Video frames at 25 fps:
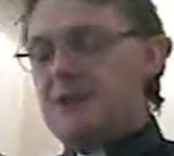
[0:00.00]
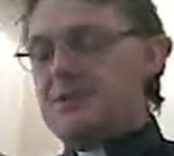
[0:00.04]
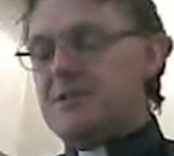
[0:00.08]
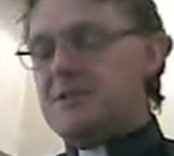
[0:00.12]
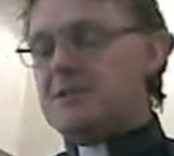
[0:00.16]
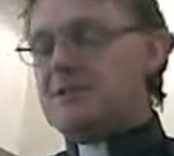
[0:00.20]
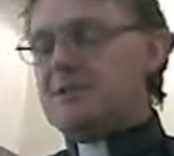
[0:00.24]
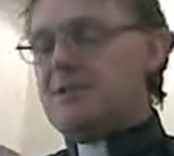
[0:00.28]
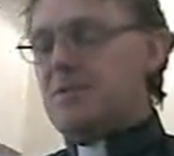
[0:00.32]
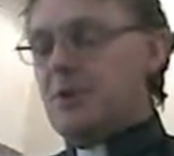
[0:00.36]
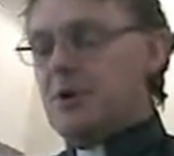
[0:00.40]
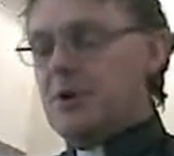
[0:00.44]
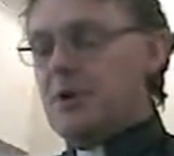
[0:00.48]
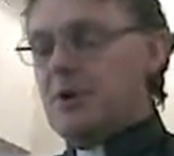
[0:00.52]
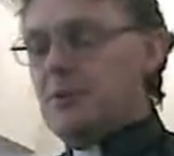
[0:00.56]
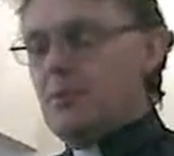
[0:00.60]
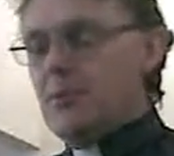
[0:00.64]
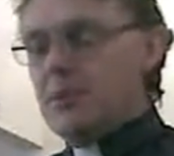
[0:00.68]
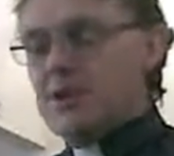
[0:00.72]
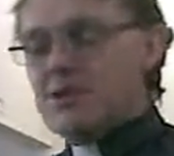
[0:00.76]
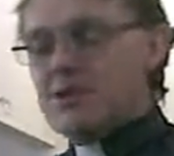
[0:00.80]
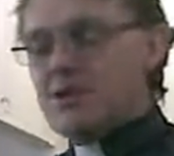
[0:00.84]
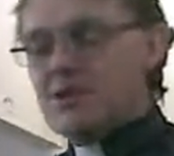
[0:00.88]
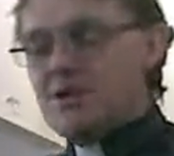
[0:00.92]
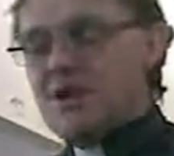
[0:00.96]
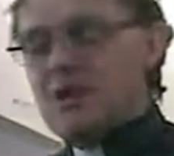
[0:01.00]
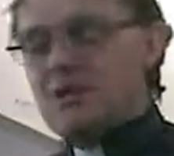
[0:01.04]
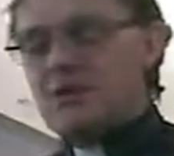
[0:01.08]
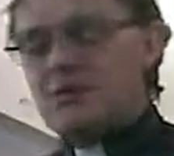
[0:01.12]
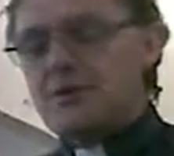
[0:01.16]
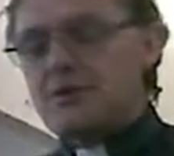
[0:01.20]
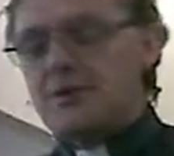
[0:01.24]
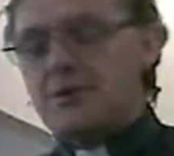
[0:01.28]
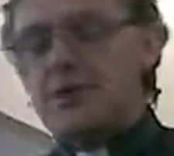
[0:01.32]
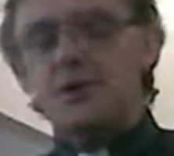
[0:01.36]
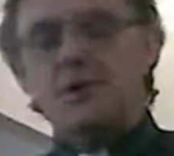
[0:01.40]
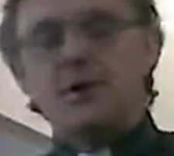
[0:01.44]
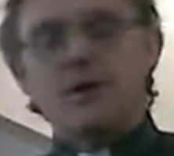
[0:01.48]
And this morning I want to share
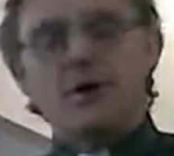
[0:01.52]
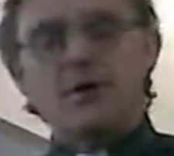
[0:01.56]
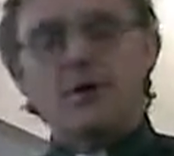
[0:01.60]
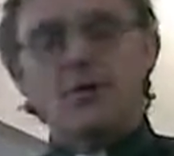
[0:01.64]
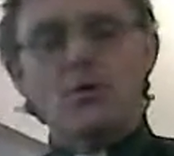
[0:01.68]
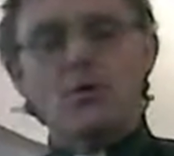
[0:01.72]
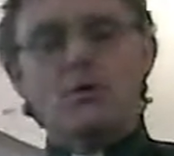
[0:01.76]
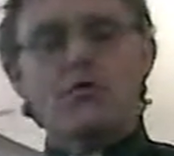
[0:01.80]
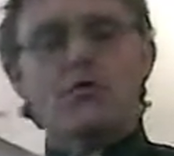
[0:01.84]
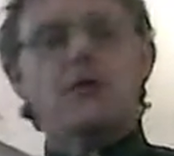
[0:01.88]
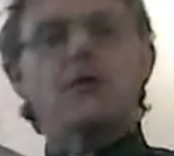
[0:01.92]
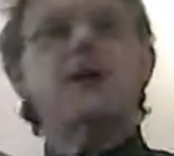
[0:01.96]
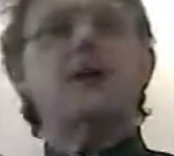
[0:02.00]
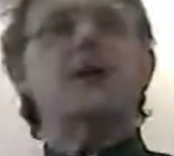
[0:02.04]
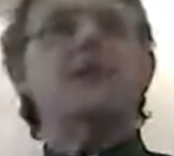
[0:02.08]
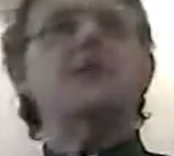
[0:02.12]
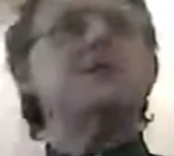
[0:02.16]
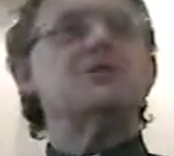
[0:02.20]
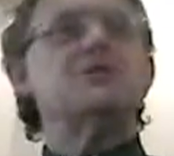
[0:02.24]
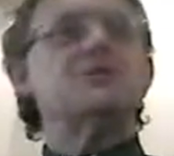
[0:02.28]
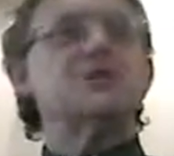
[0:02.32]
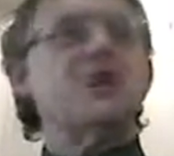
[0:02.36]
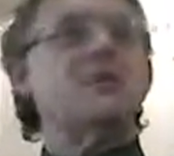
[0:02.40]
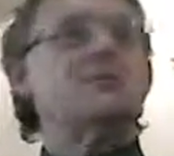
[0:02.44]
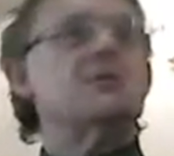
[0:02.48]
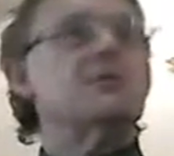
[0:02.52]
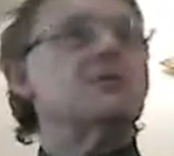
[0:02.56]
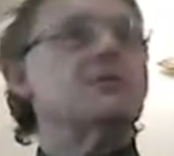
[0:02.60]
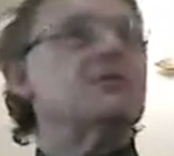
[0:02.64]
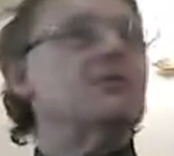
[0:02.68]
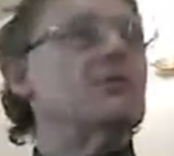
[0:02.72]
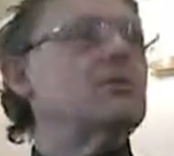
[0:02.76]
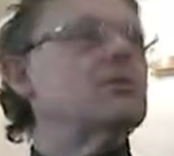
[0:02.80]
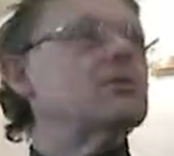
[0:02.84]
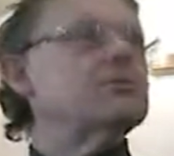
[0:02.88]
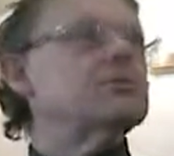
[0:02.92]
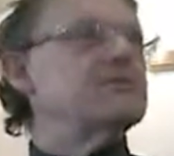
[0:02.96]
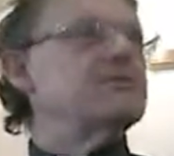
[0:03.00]
with you what author Gary Chapman
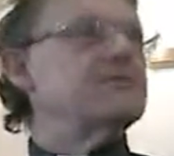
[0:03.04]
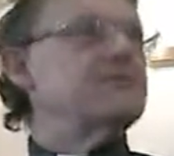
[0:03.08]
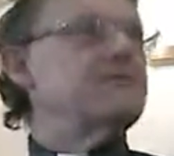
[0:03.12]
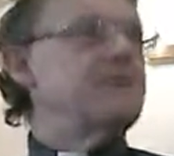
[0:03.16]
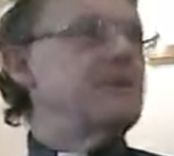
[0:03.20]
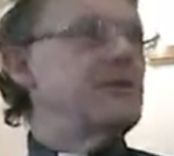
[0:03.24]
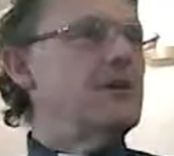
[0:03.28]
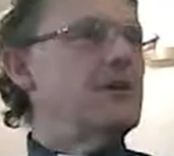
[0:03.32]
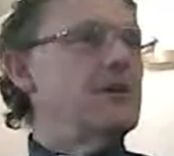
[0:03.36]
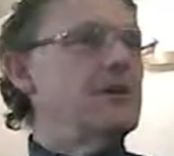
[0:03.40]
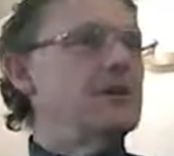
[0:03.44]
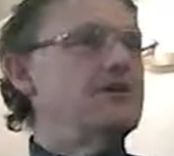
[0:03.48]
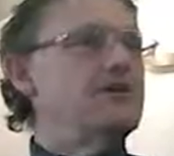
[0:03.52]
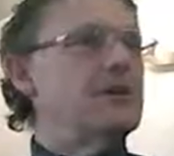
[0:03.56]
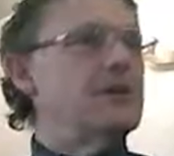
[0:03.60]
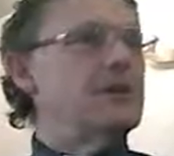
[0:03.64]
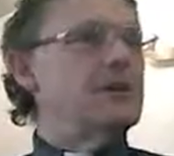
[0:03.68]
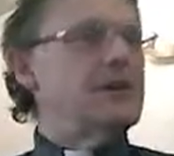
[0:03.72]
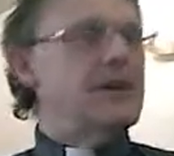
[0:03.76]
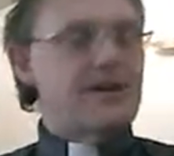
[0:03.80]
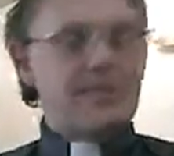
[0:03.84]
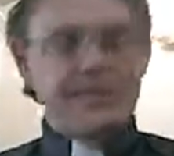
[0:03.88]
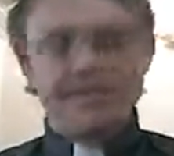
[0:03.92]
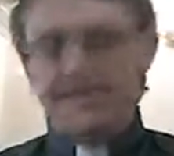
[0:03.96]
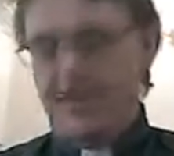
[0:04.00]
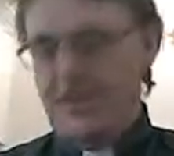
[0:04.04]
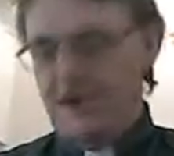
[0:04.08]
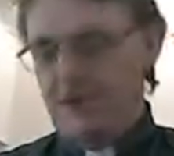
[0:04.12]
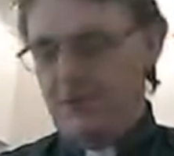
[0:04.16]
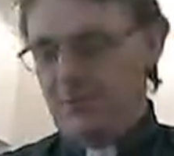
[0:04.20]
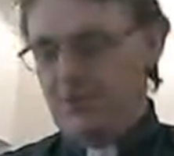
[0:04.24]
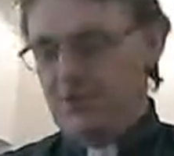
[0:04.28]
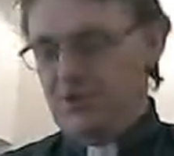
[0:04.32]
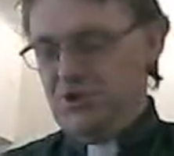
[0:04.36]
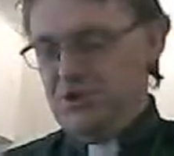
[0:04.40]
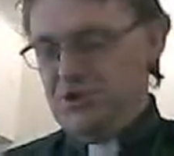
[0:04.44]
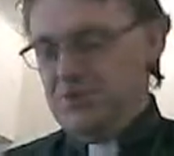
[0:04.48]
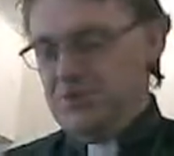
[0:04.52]
calls the 5 love
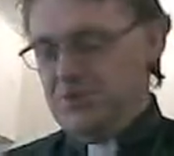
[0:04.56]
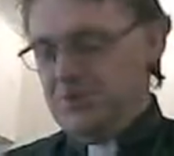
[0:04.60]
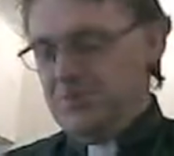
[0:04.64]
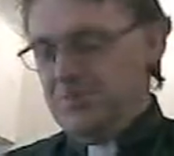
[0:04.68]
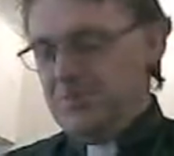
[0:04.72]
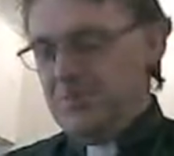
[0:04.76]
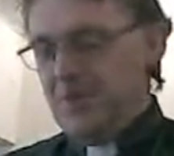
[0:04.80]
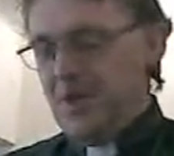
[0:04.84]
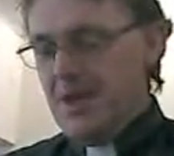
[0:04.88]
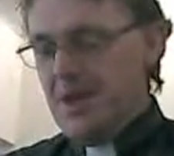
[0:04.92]
languages.